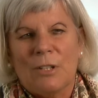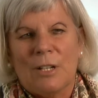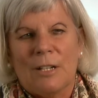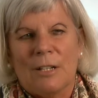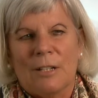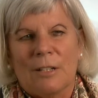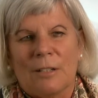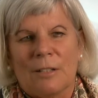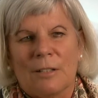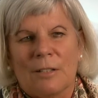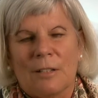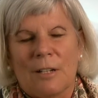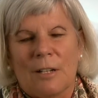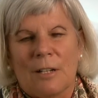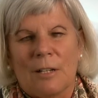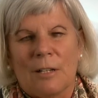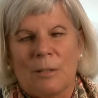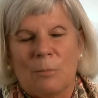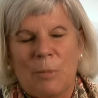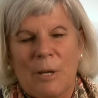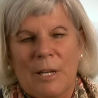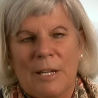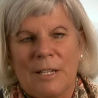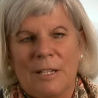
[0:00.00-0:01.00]
our, our
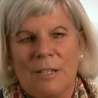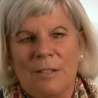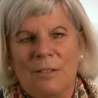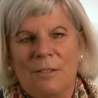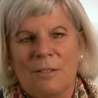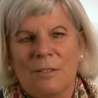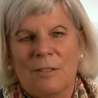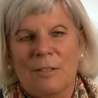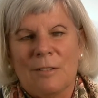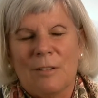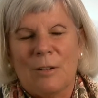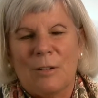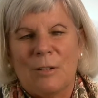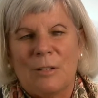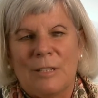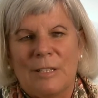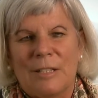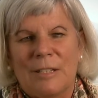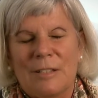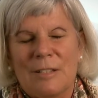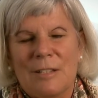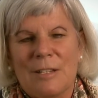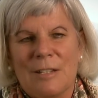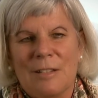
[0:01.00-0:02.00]
page on
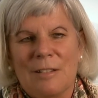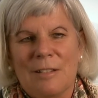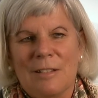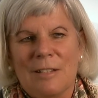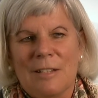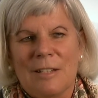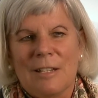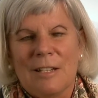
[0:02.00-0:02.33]
LinkedIn.